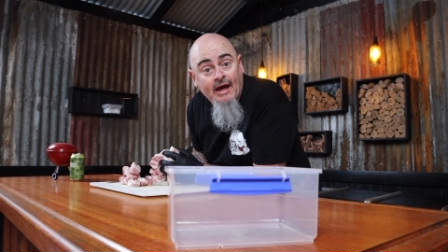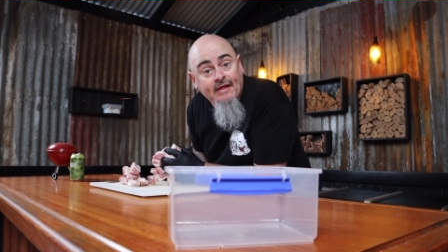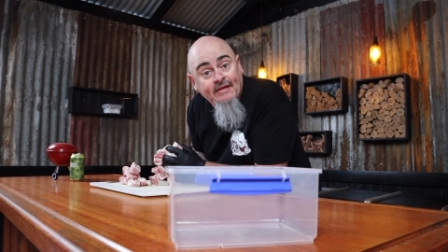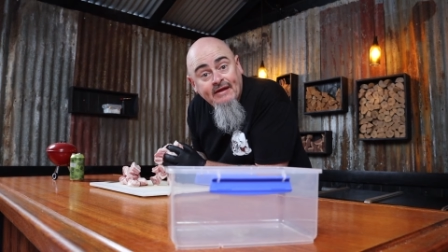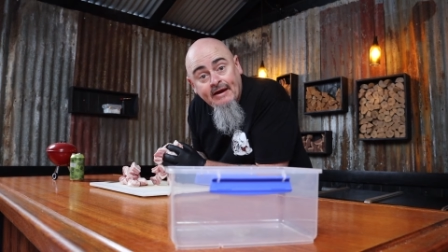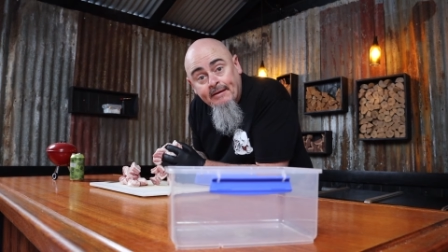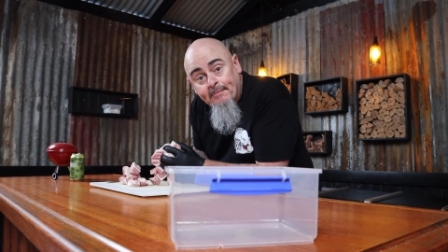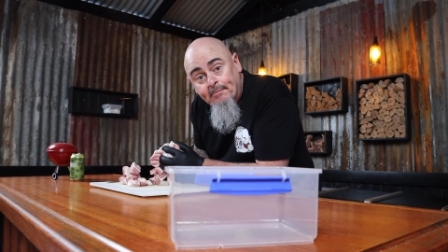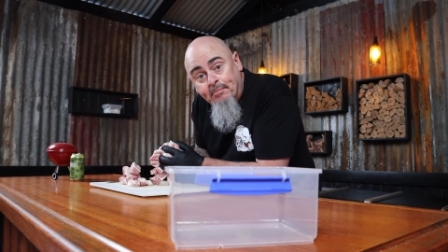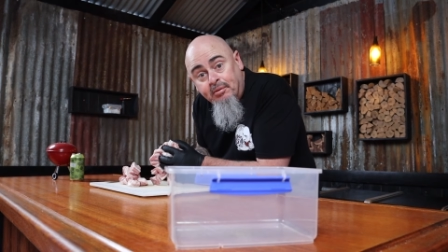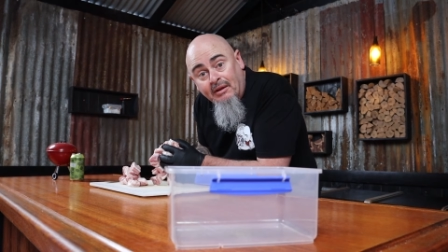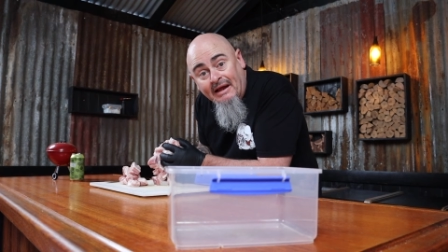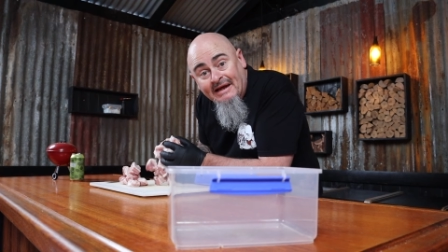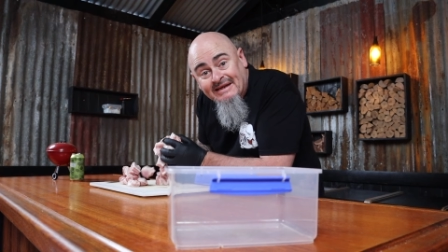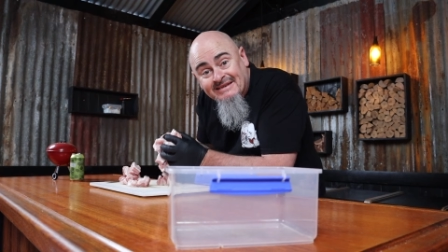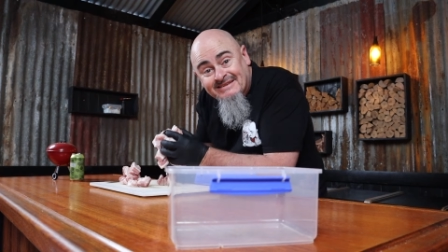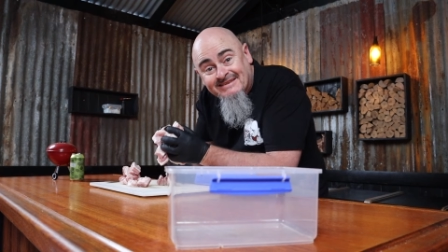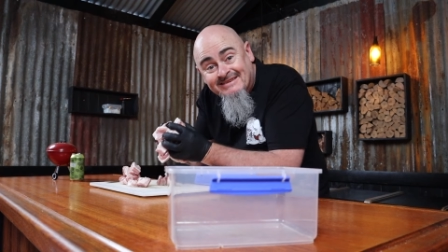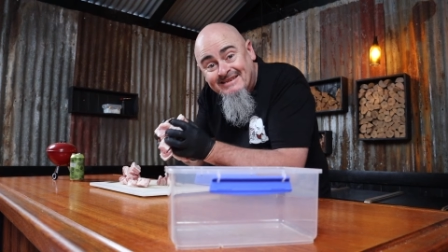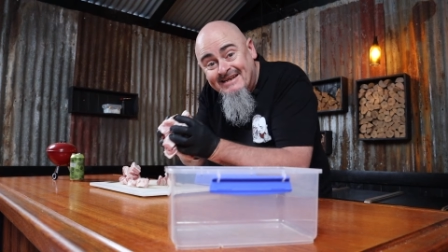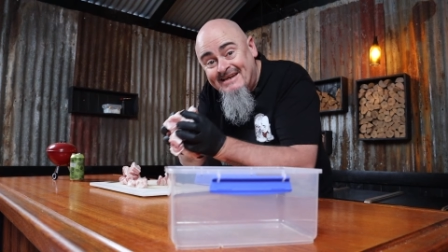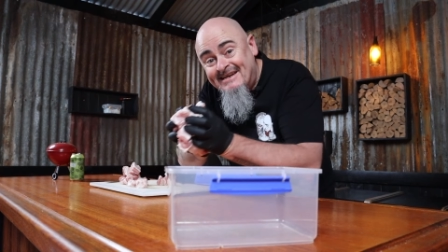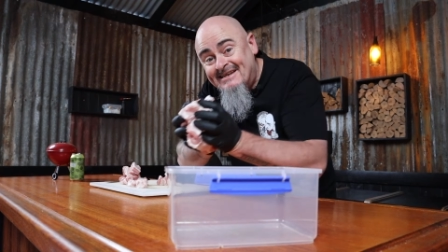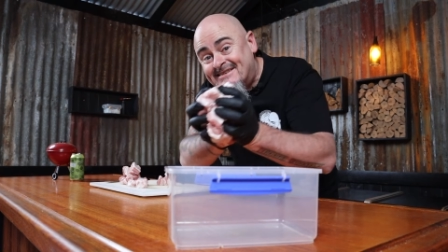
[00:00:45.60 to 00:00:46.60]
And then
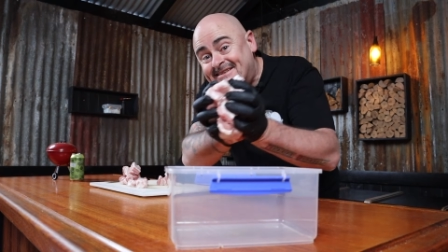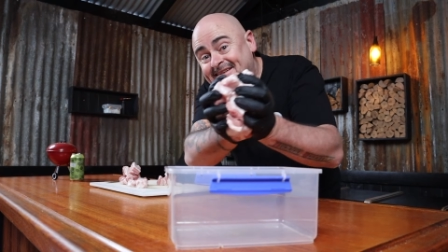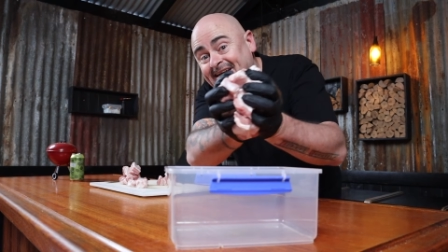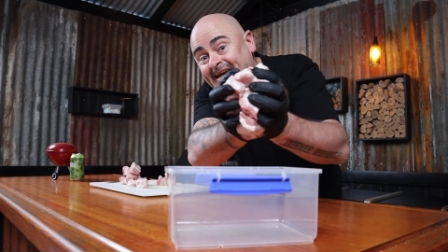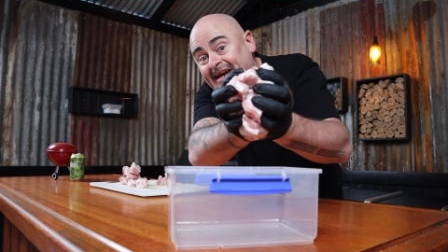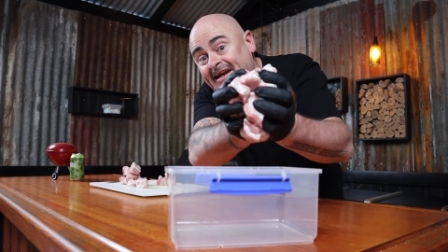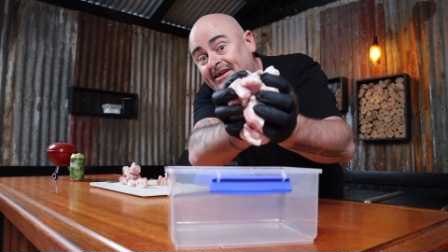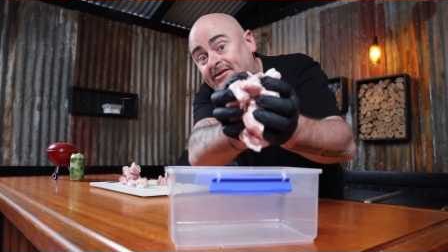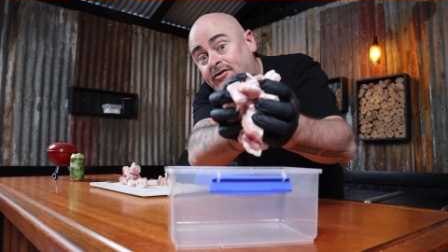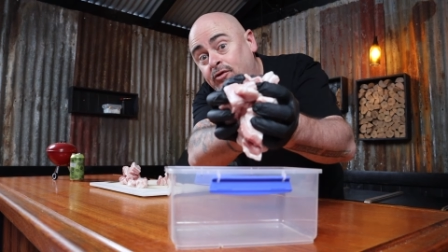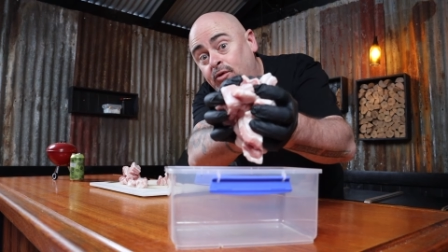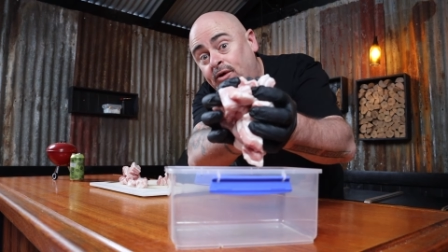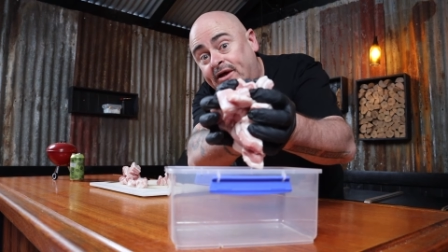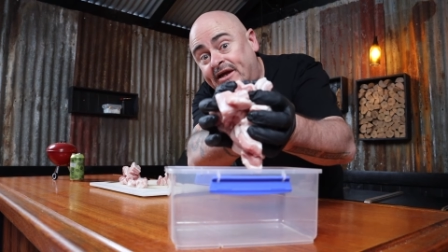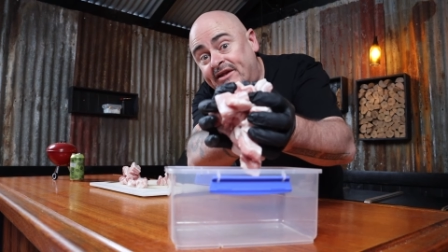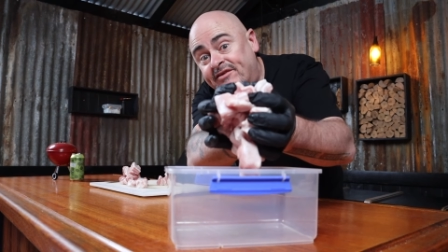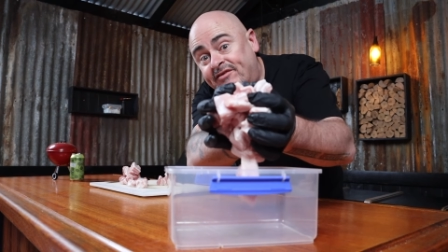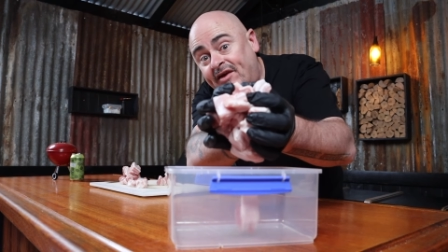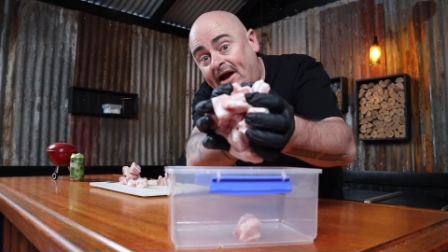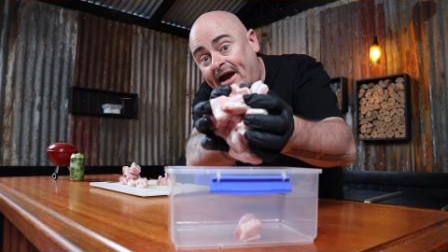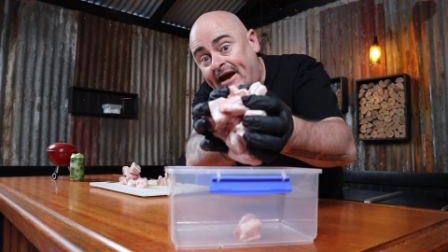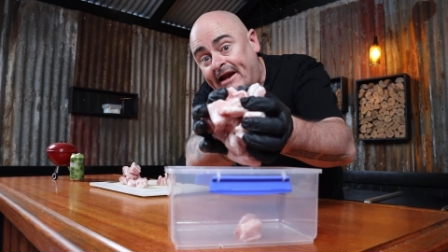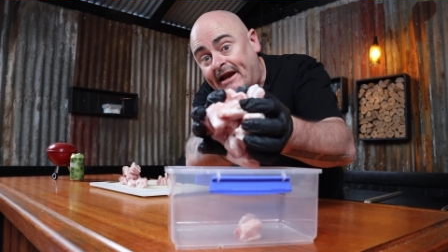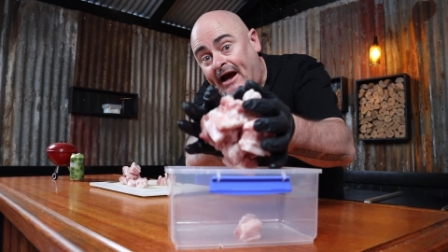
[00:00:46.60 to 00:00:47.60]
place this into a
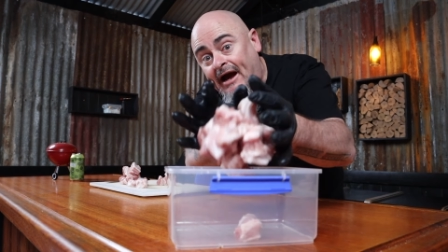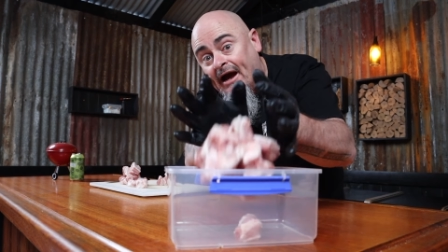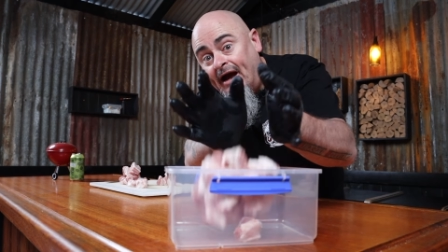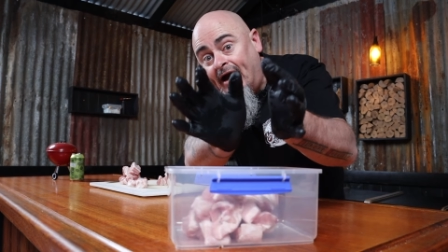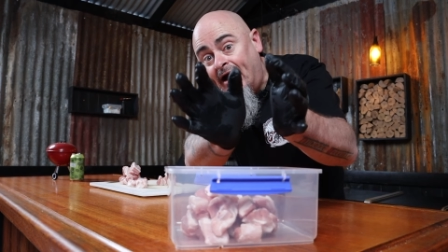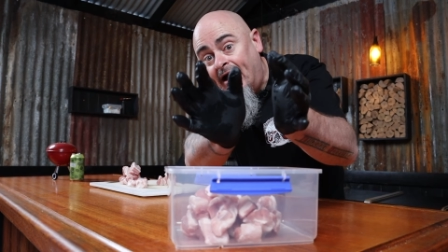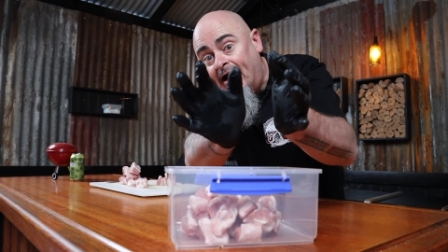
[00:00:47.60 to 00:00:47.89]
container.